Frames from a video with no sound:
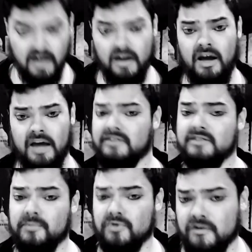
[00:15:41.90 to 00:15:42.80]
And that's
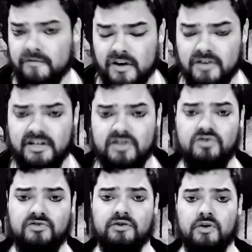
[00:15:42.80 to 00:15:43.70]
something you can figure out
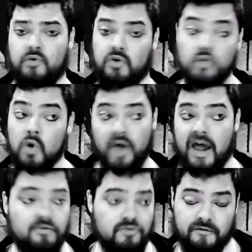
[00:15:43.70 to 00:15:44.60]
session 0. You don't
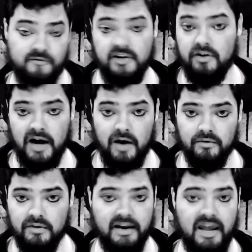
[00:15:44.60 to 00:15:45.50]
have to figure
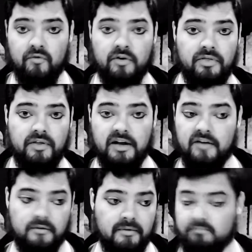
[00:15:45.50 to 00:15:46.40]
out like
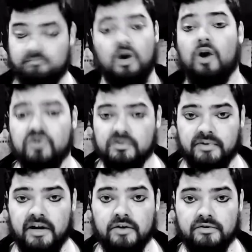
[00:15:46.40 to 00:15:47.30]
everything. Talk to your
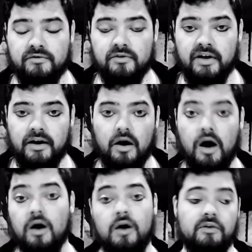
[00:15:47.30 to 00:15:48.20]
players. If they're like,
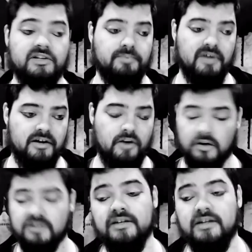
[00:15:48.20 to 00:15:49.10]
oh, let's play in
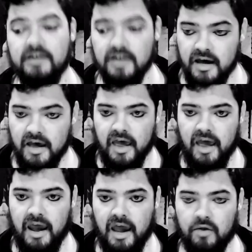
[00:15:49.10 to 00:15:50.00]
our city,
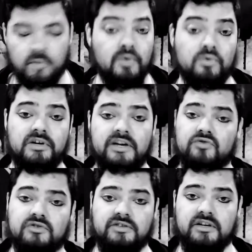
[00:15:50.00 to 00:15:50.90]
and it would be really
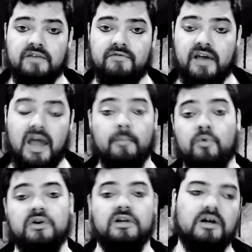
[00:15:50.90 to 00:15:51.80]
interesting if the
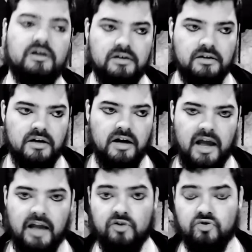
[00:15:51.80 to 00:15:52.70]
Camarilla
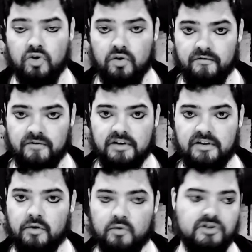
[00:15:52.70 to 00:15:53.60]
had control of it. And
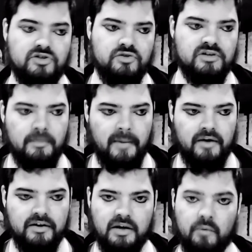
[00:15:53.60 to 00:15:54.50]
they were really strict
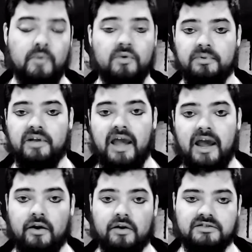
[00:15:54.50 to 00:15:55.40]
about it, and we want to play
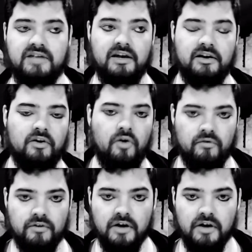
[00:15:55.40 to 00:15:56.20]
Anarchs taking it over.